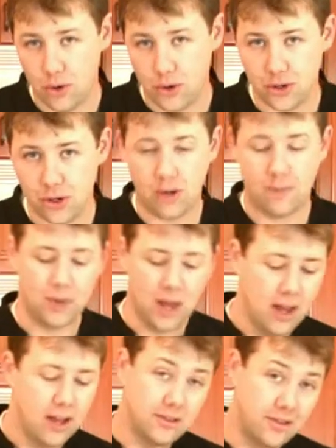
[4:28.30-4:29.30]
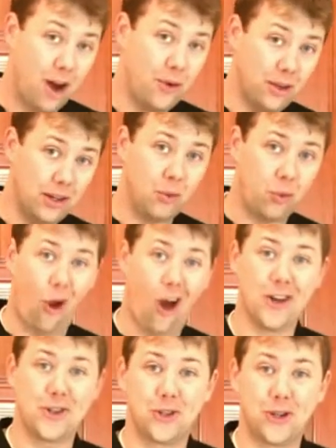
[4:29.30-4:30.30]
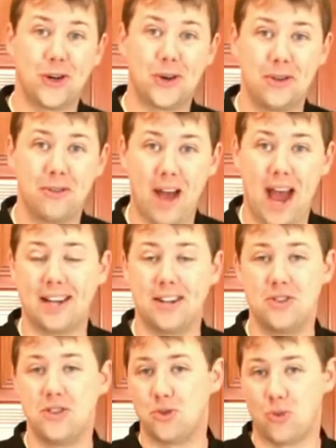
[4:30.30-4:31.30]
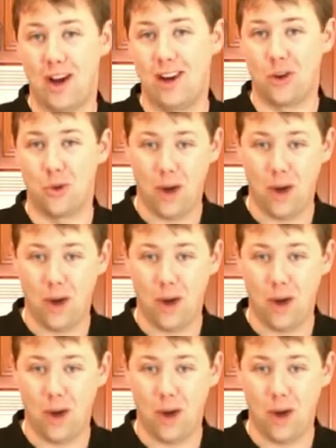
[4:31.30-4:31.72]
sugar. It's not really raw sugar. In fact, it's just regular